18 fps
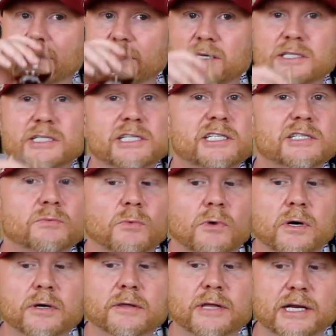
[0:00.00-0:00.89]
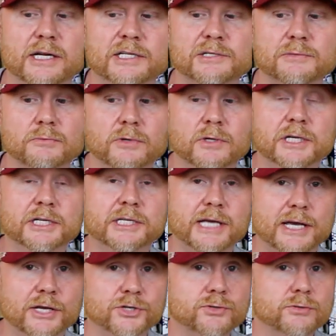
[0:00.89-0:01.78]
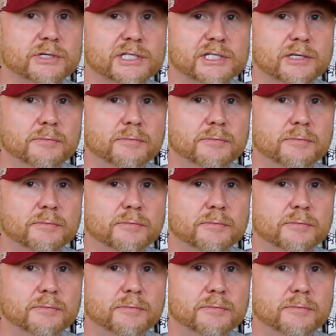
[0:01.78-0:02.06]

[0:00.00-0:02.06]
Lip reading: This is one that is really dangerous